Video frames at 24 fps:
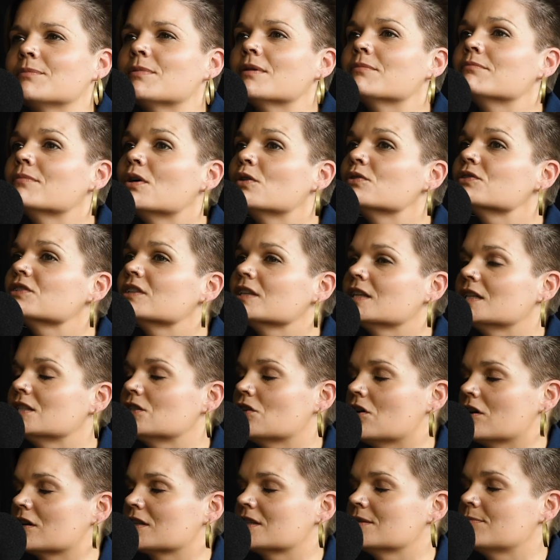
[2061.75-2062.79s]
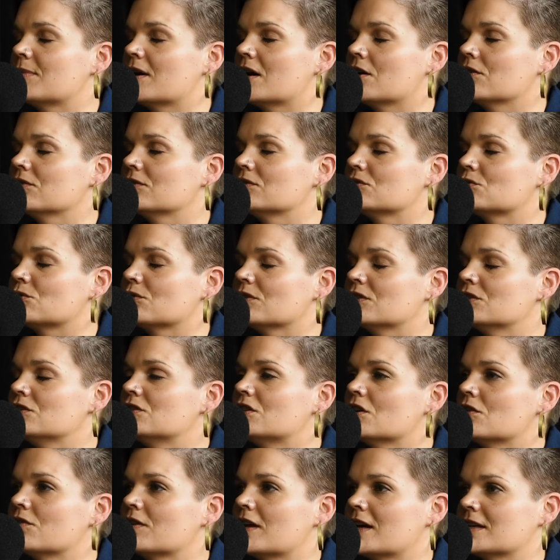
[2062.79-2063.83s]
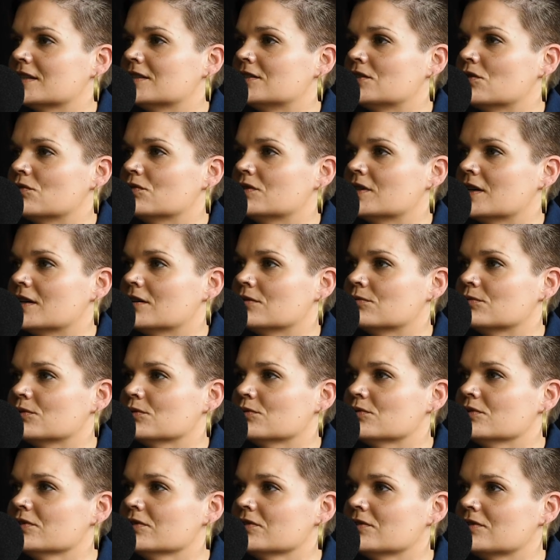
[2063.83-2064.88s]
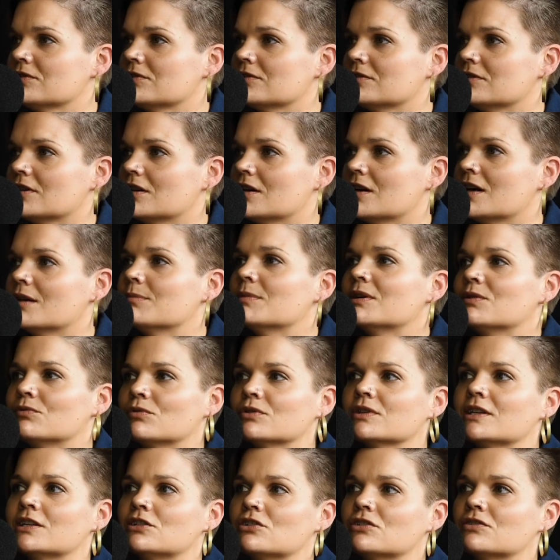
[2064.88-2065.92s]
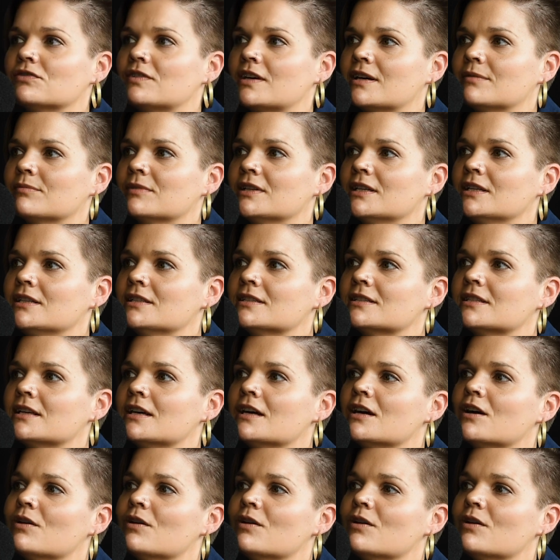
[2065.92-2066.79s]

but mostly it talked about the sort of the don't ask, don't tell rules in religious families,